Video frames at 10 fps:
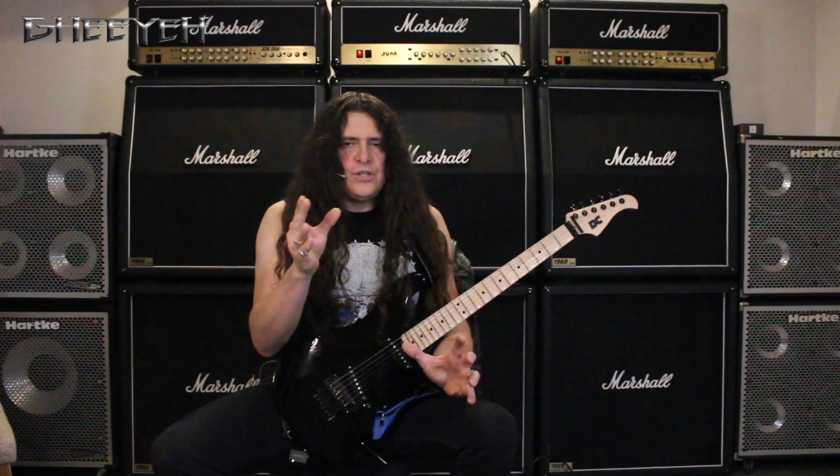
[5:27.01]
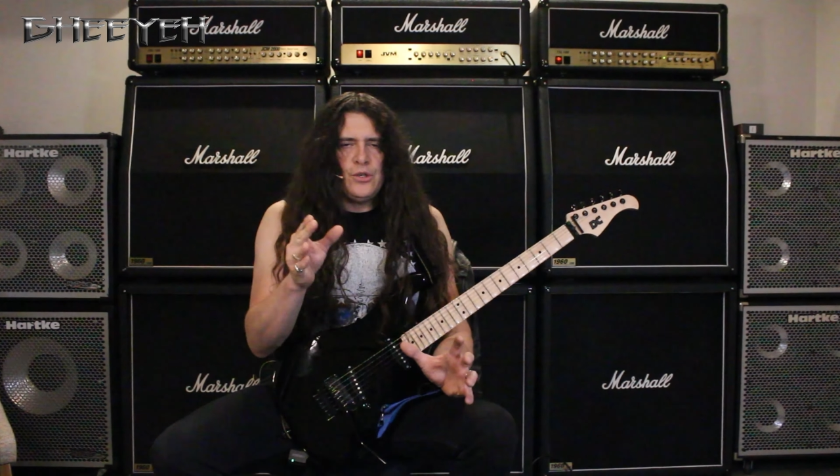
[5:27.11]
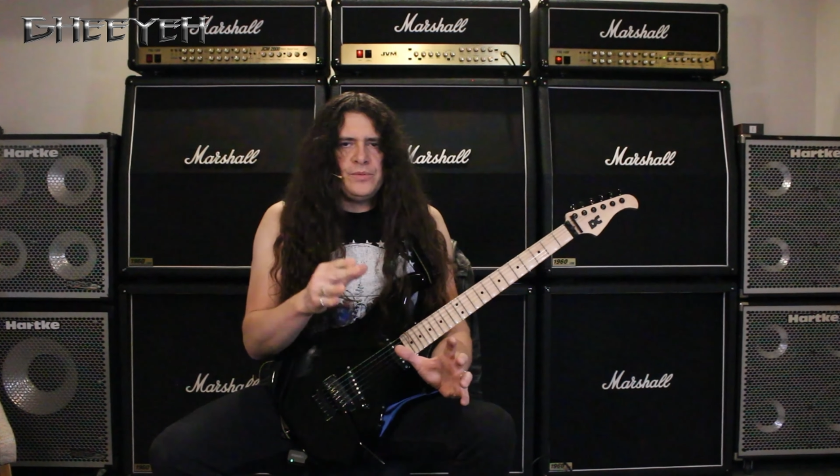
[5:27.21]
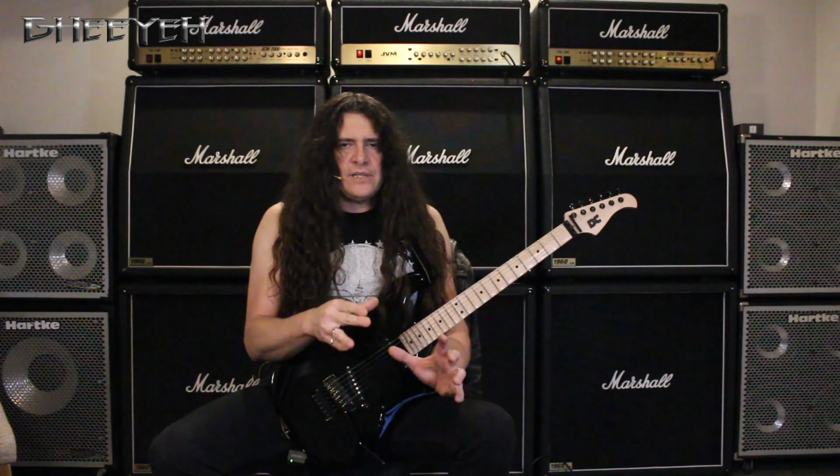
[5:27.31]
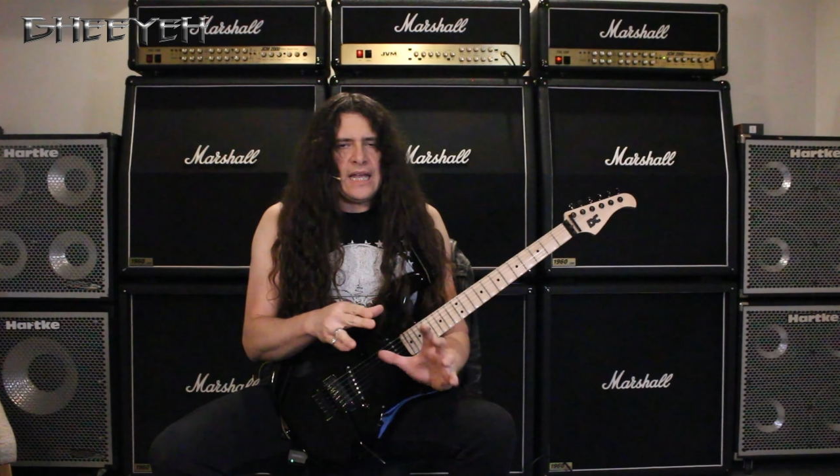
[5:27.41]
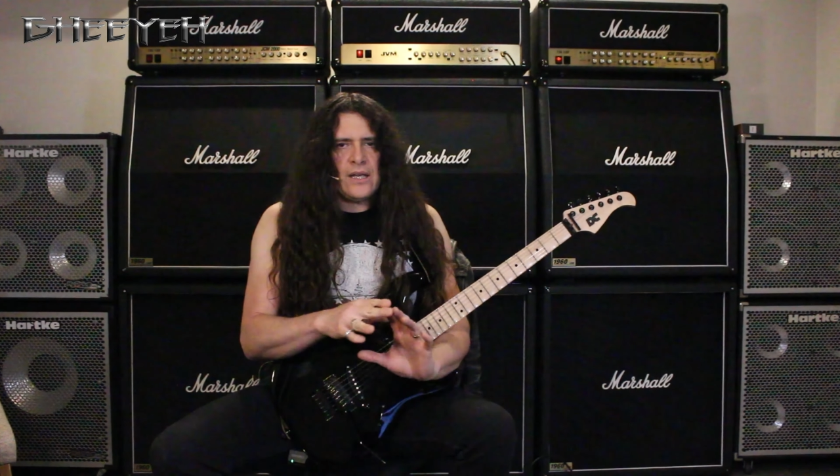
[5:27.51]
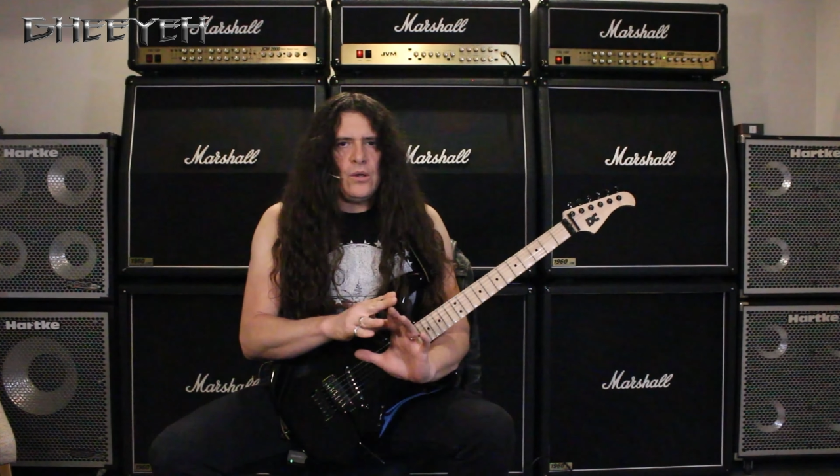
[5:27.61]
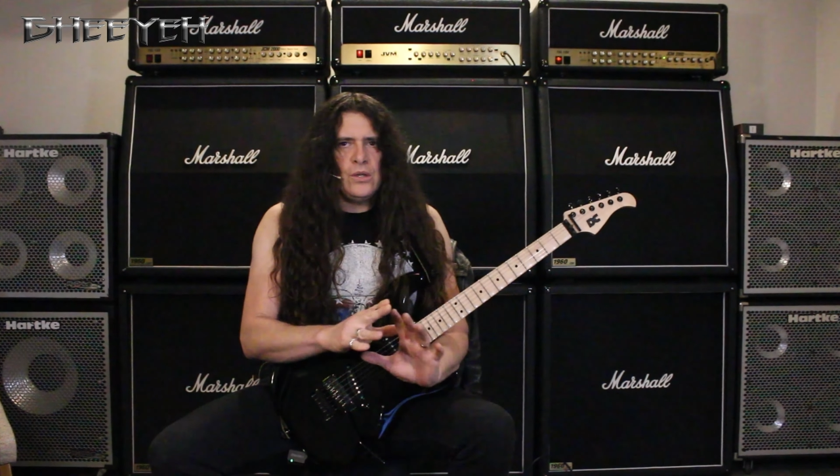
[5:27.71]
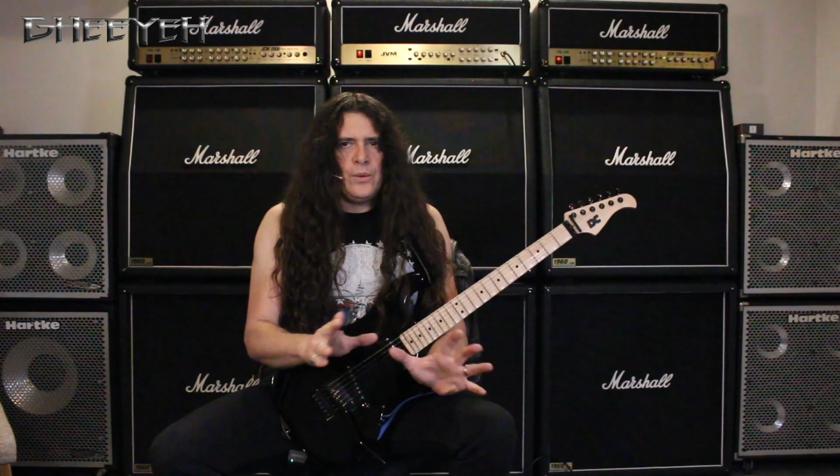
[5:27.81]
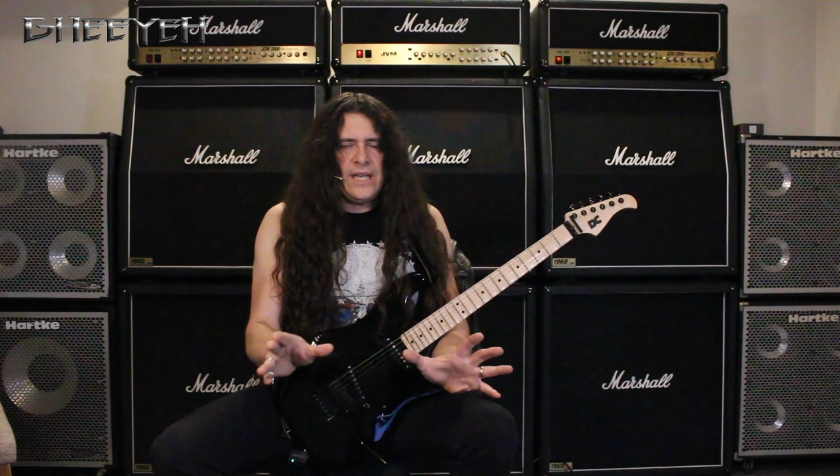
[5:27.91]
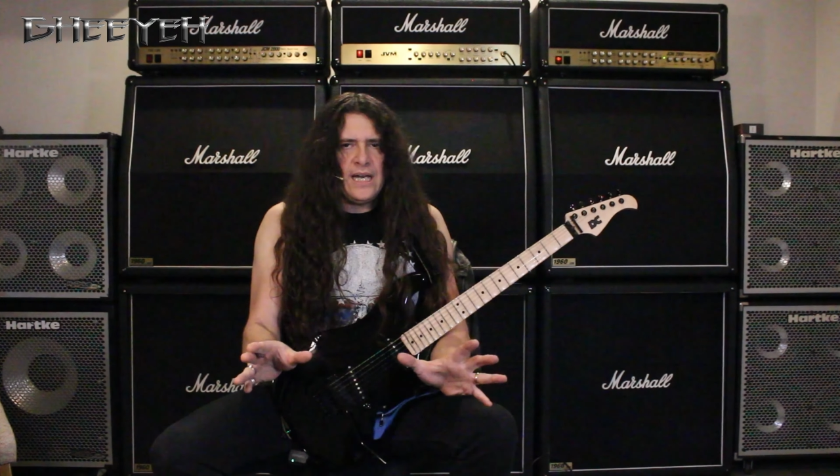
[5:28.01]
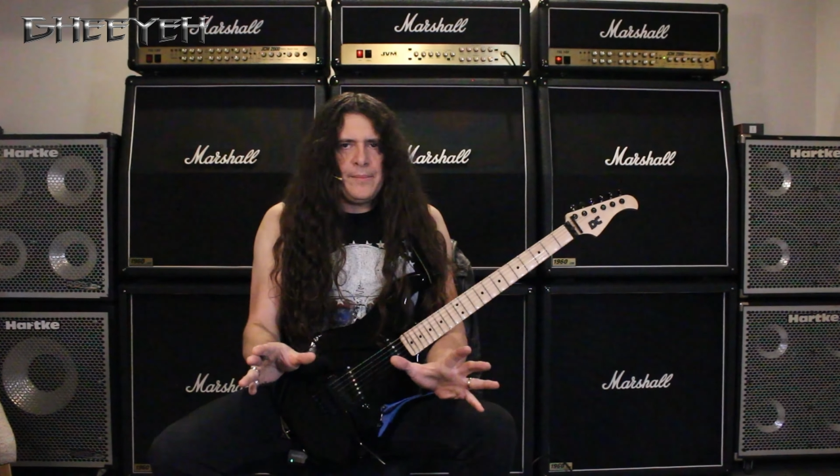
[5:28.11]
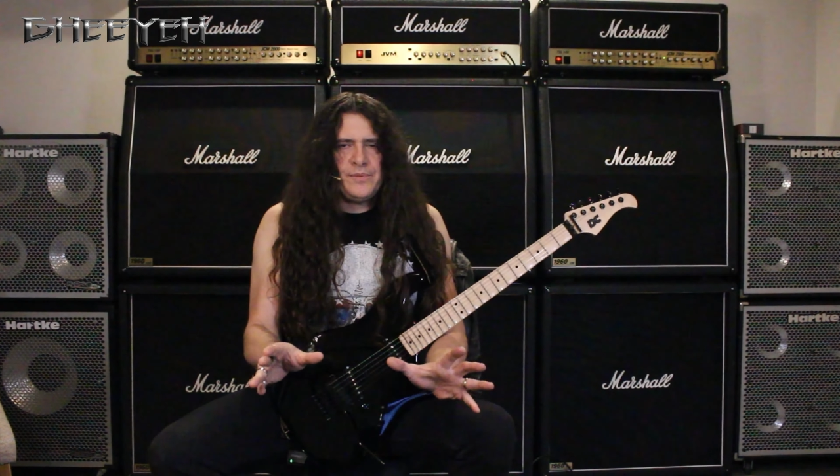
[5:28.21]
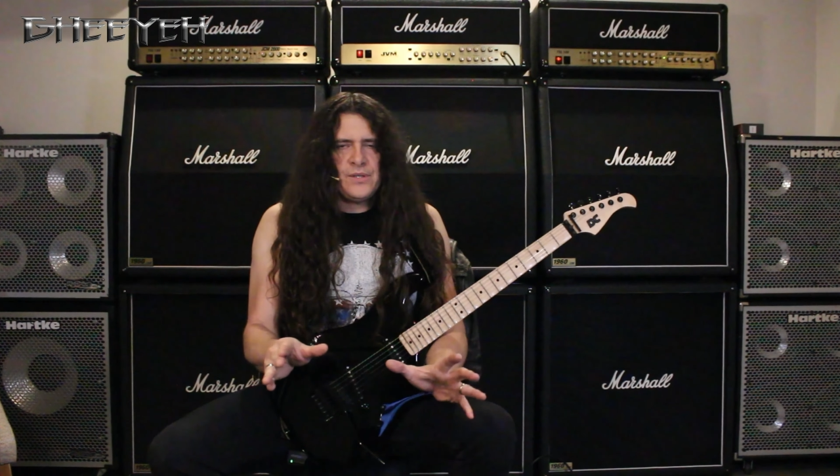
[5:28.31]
tubes like all the way up.